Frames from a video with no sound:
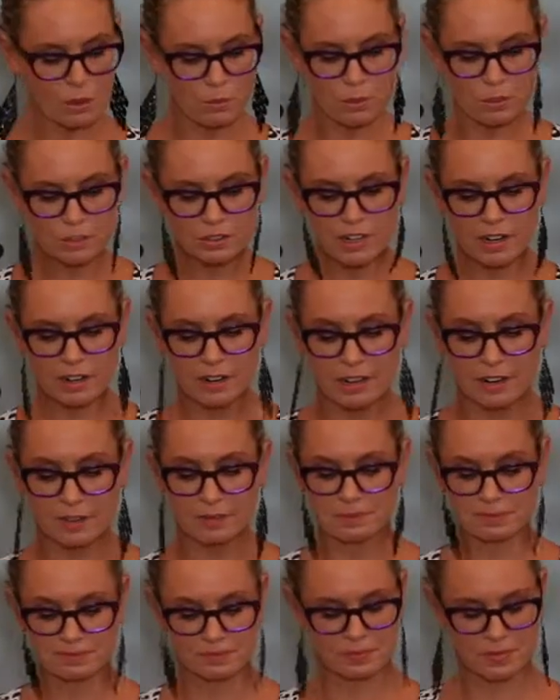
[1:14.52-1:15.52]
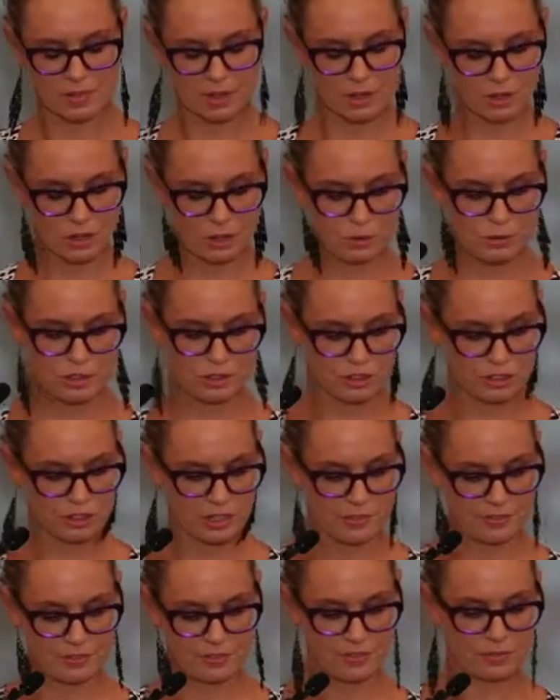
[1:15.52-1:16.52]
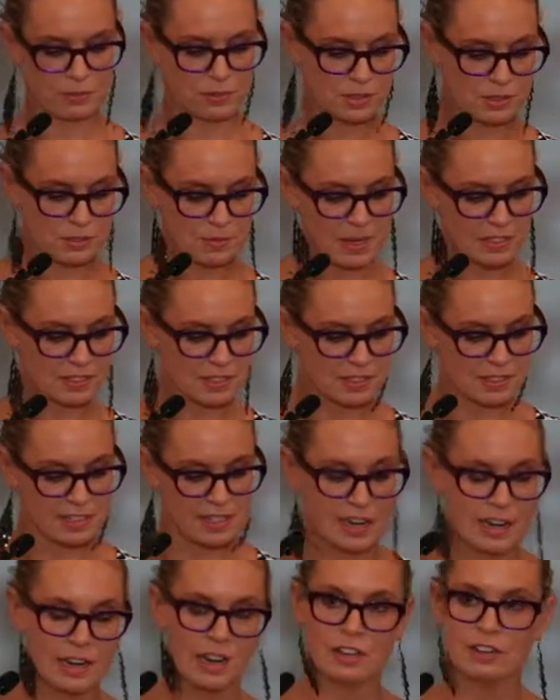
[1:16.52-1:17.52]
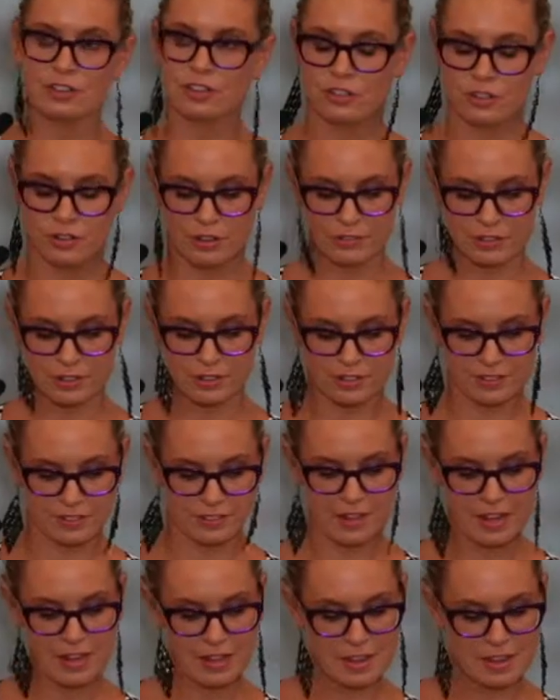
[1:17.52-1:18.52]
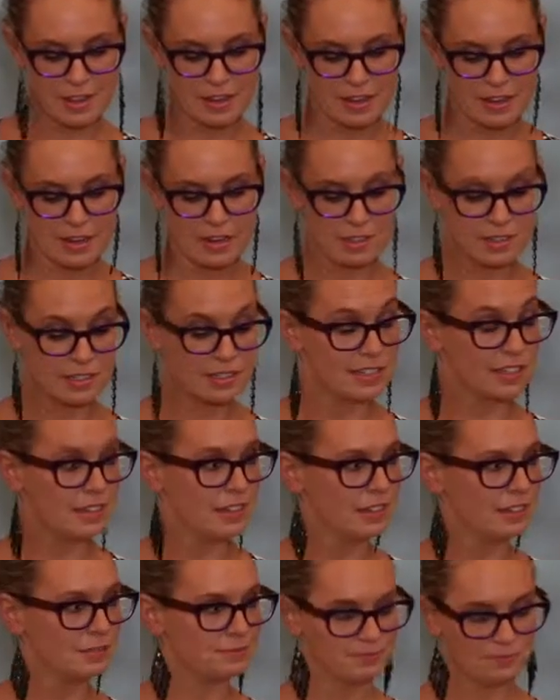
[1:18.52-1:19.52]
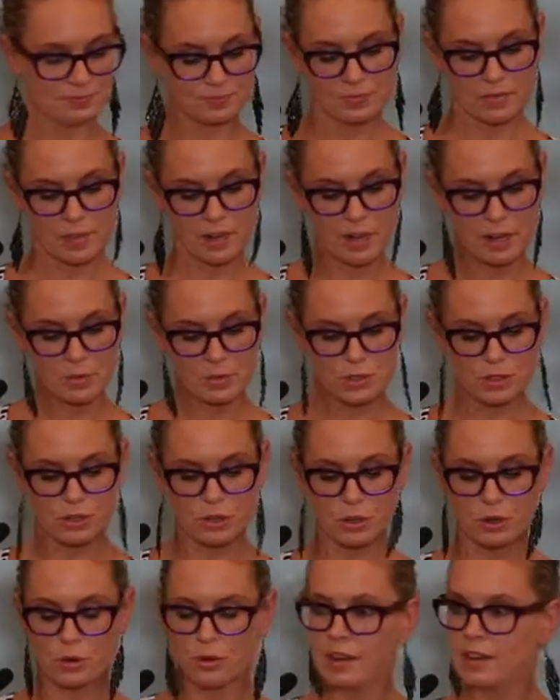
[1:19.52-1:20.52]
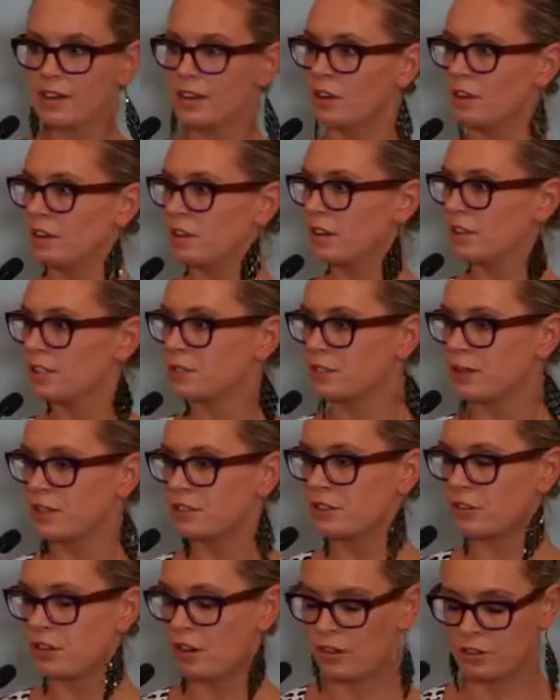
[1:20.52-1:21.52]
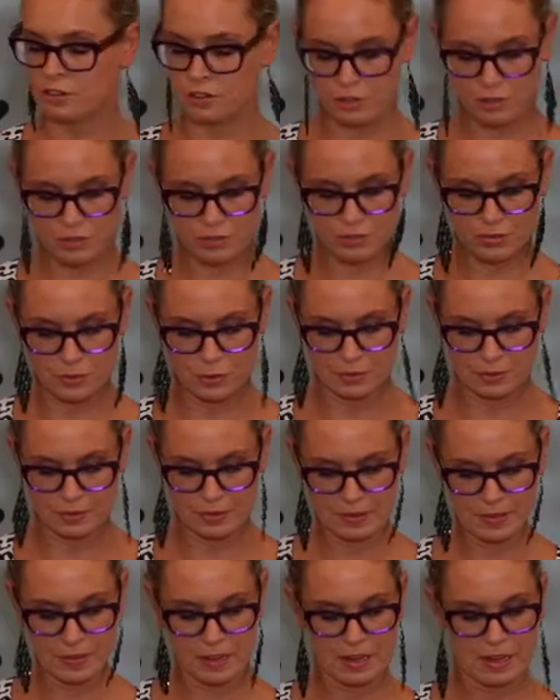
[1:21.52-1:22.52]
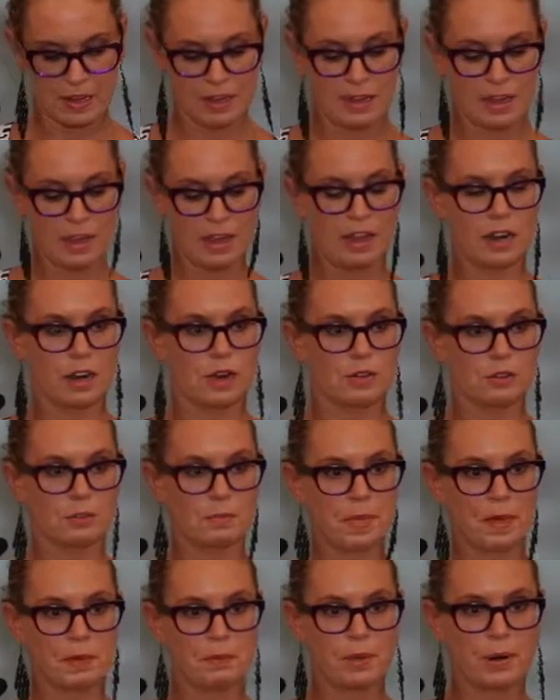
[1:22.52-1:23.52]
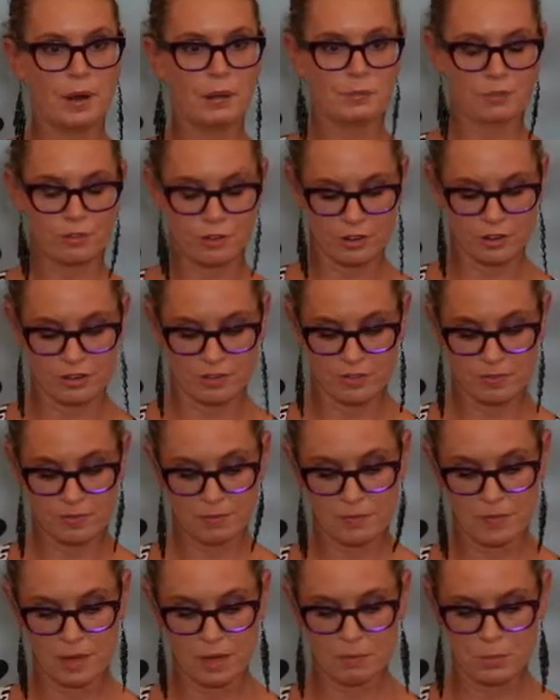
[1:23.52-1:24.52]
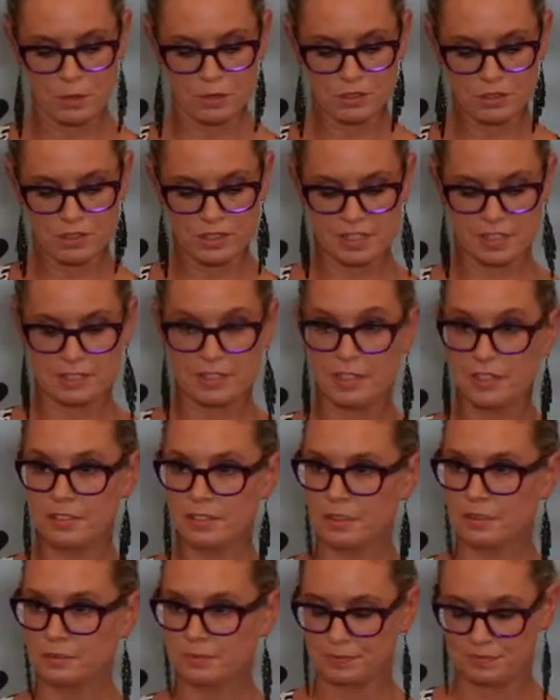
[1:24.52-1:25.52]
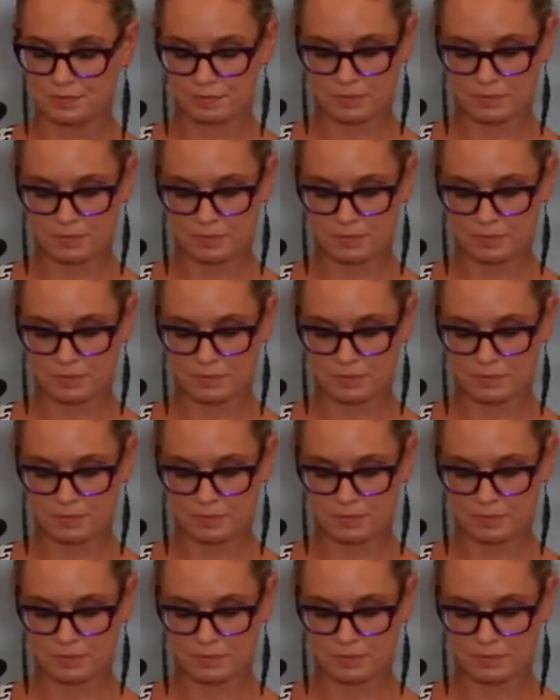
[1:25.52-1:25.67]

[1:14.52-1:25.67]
While Darren, who is a chef, was about to start lunch service in the city, he was soon quickly on the express train to Hurstville, and I was being prepped for an emergency Caesar.